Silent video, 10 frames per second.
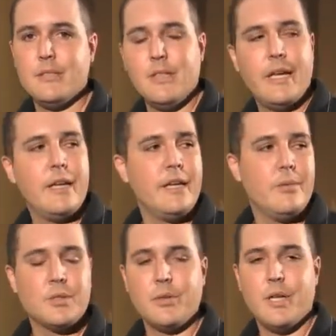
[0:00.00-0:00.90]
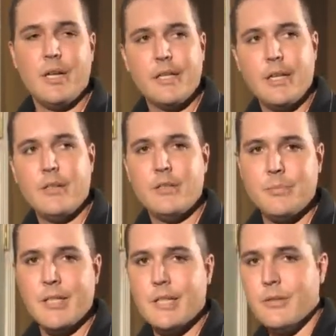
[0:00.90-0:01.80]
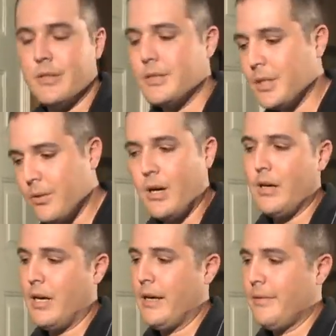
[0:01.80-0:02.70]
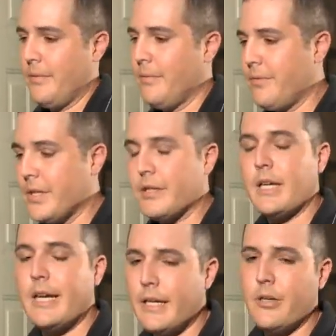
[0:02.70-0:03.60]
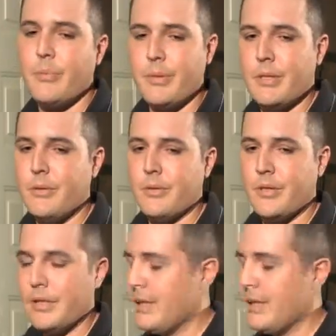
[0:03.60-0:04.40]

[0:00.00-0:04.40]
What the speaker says: and he was crying, and I know he's making noise, so I figured I had to open the door.